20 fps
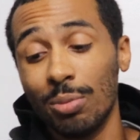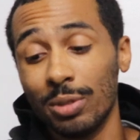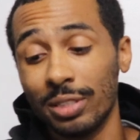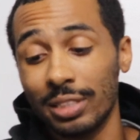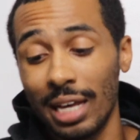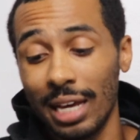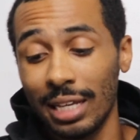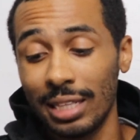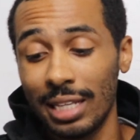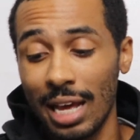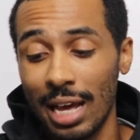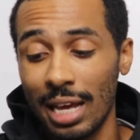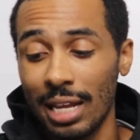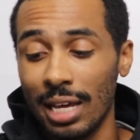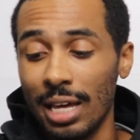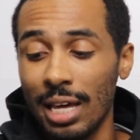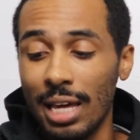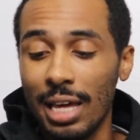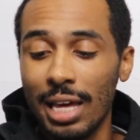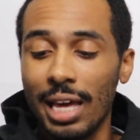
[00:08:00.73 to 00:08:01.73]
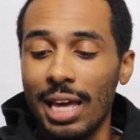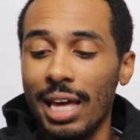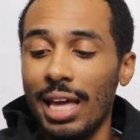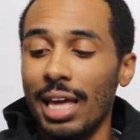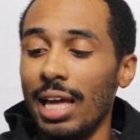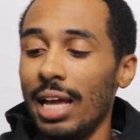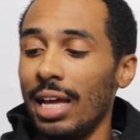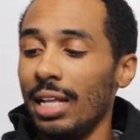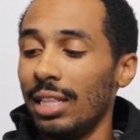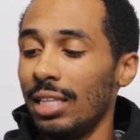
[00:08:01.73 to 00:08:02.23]
it was like that.
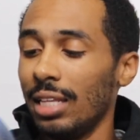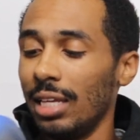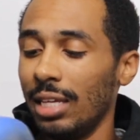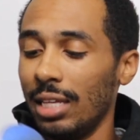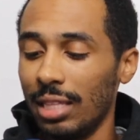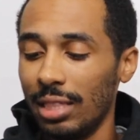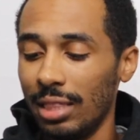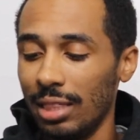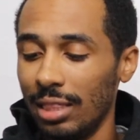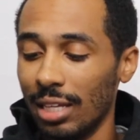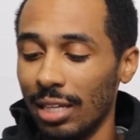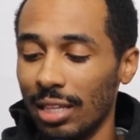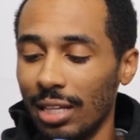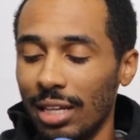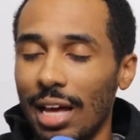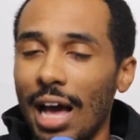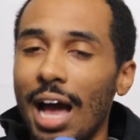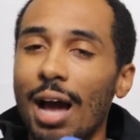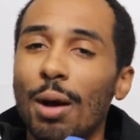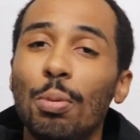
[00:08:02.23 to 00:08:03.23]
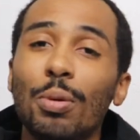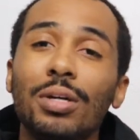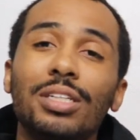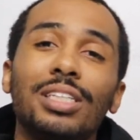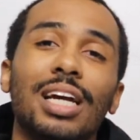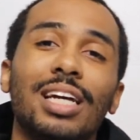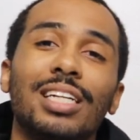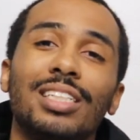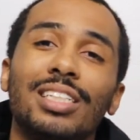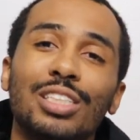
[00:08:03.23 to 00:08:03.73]
I
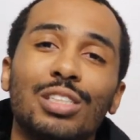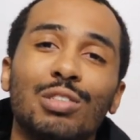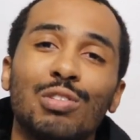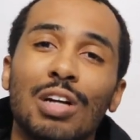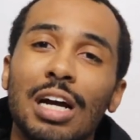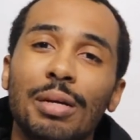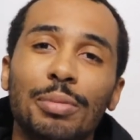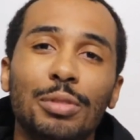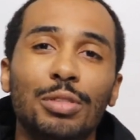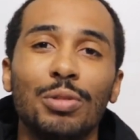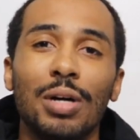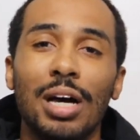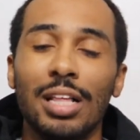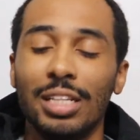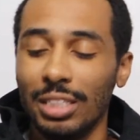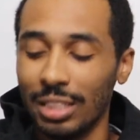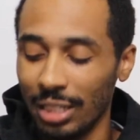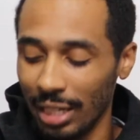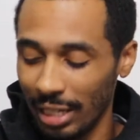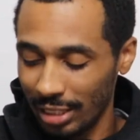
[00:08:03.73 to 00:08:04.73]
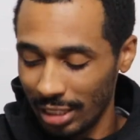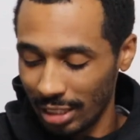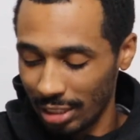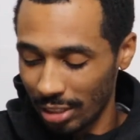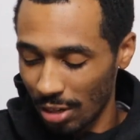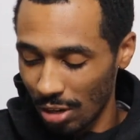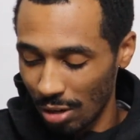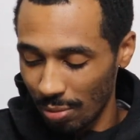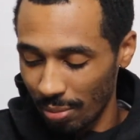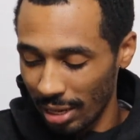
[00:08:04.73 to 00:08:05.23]
wish I could describe to you how these
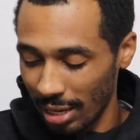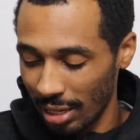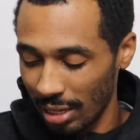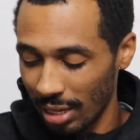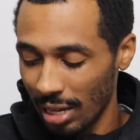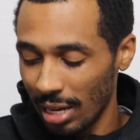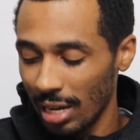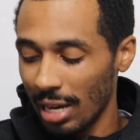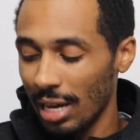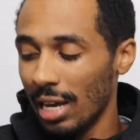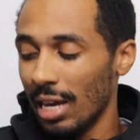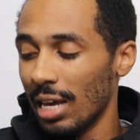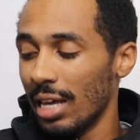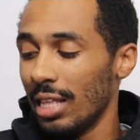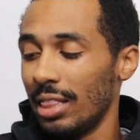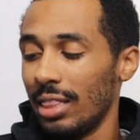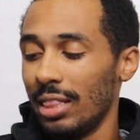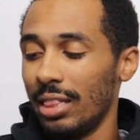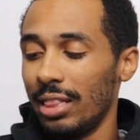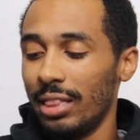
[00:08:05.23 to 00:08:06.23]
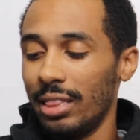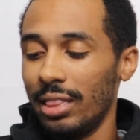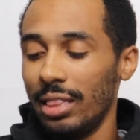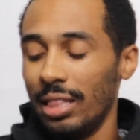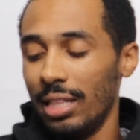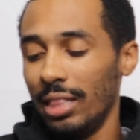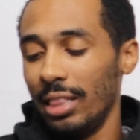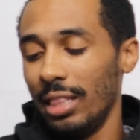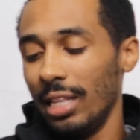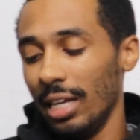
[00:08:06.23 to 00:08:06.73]
laces are, man.
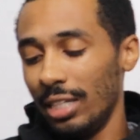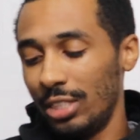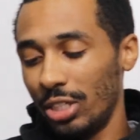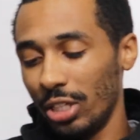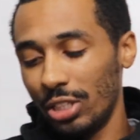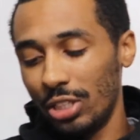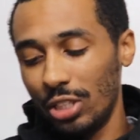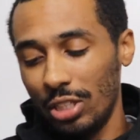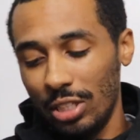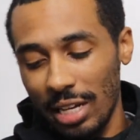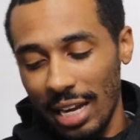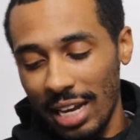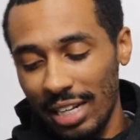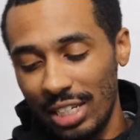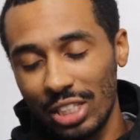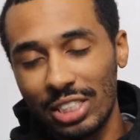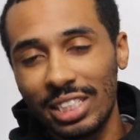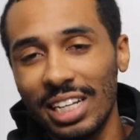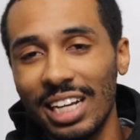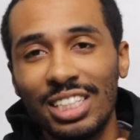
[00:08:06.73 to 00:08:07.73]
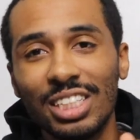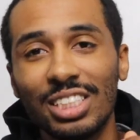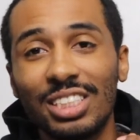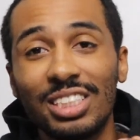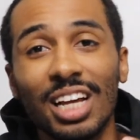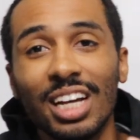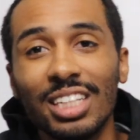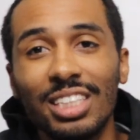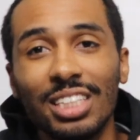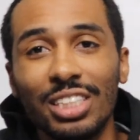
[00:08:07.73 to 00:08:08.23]
It
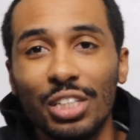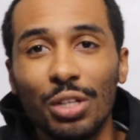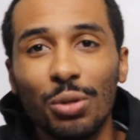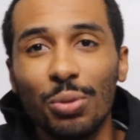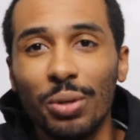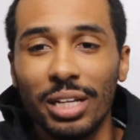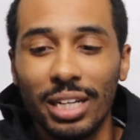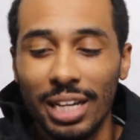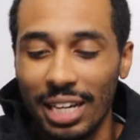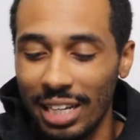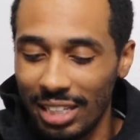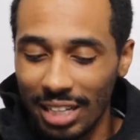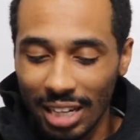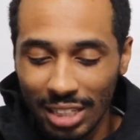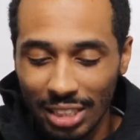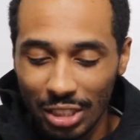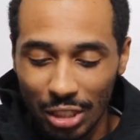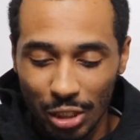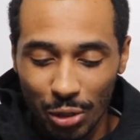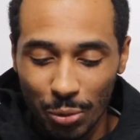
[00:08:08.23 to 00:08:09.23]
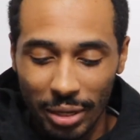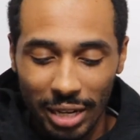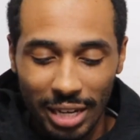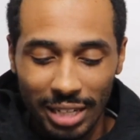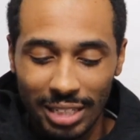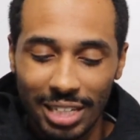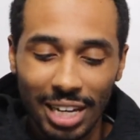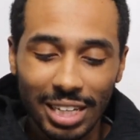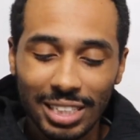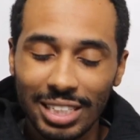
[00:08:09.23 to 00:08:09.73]
just doesn't do it. It doesn't do it.
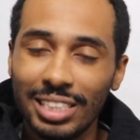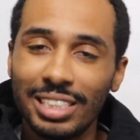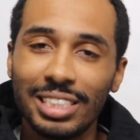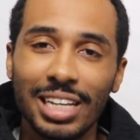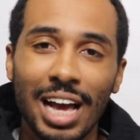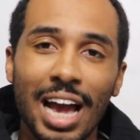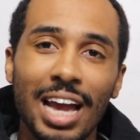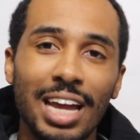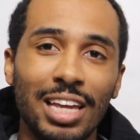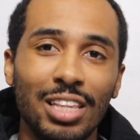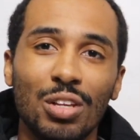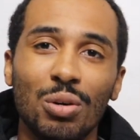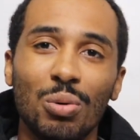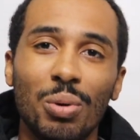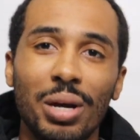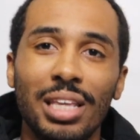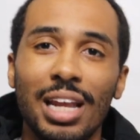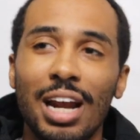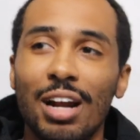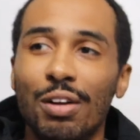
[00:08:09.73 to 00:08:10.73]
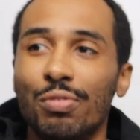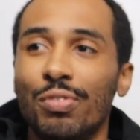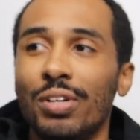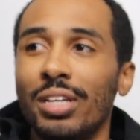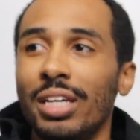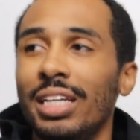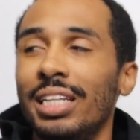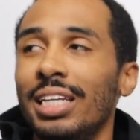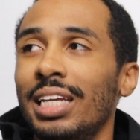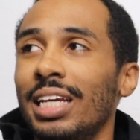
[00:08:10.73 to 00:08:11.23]
It doesn't tighten the way that I
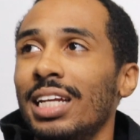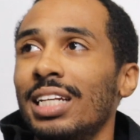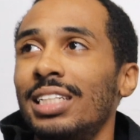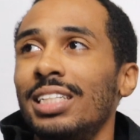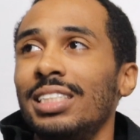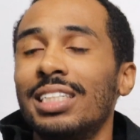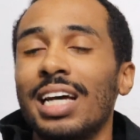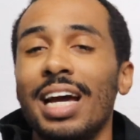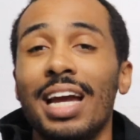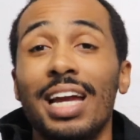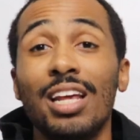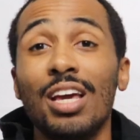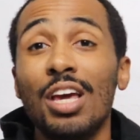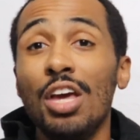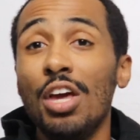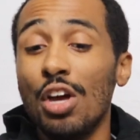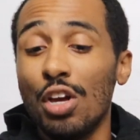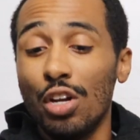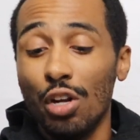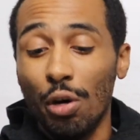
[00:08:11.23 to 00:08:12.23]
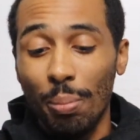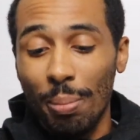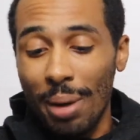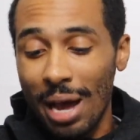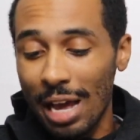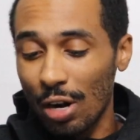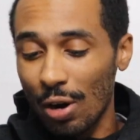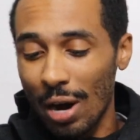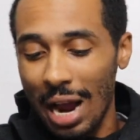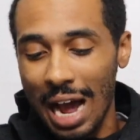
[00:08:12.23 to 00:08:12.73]
really need it to tighten. No
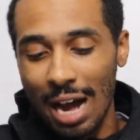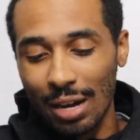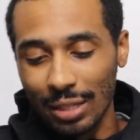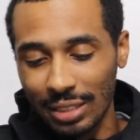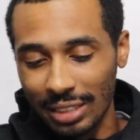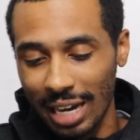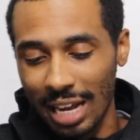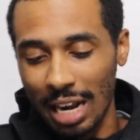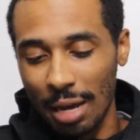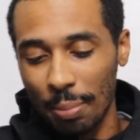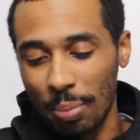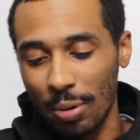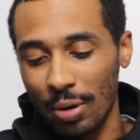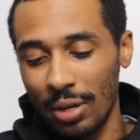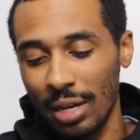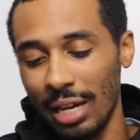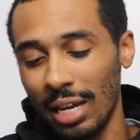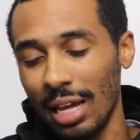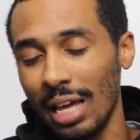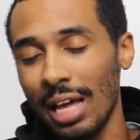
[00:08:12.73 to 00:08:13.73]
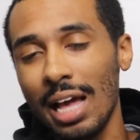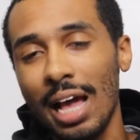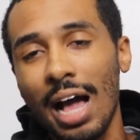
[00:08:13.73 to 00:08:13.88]
matter how tight I put it,